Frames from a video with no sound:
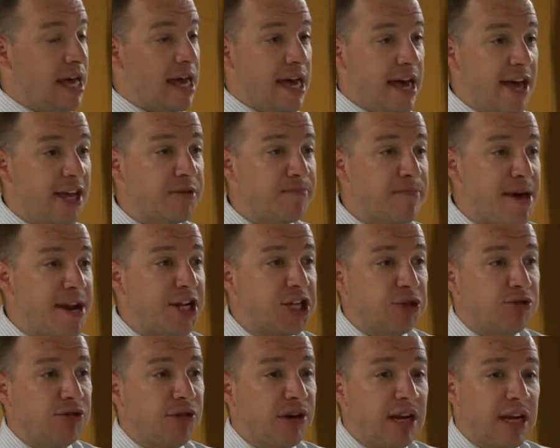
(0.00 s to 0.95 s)
His
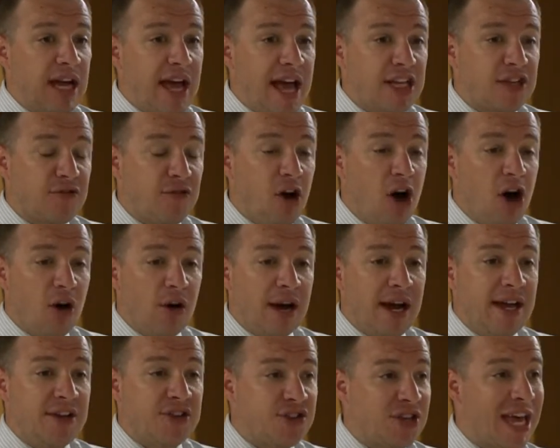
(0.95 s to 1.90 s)
ministry, as far
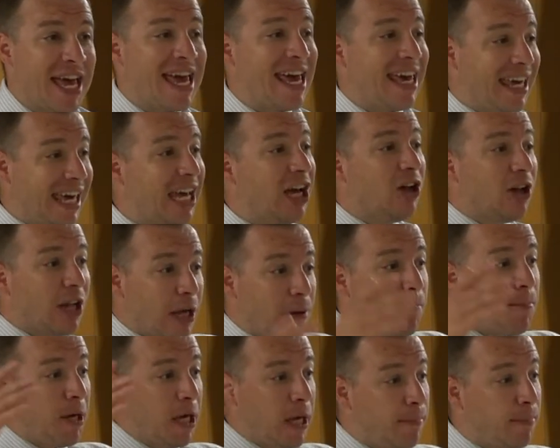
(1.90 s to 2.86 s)
as
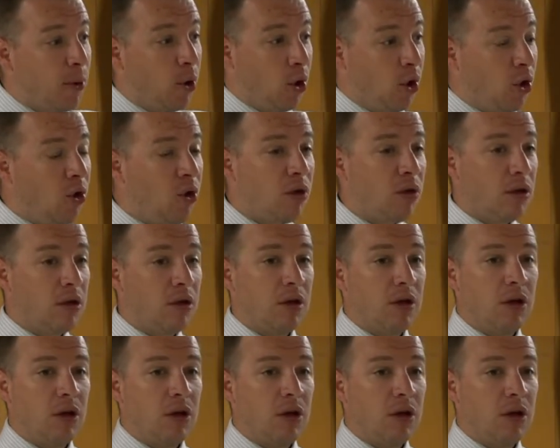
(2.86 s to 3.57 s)
healing people,